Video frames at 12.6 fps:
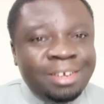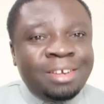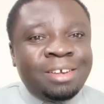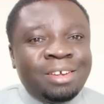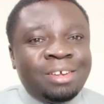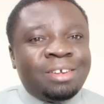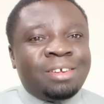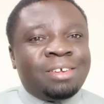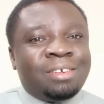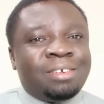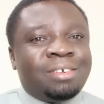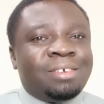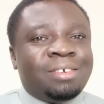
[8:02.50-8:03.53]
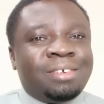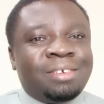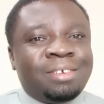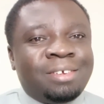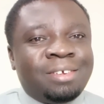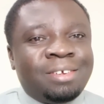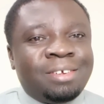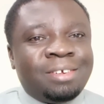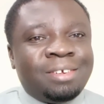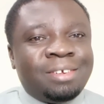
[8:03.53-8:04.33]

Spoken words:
Nothing is said.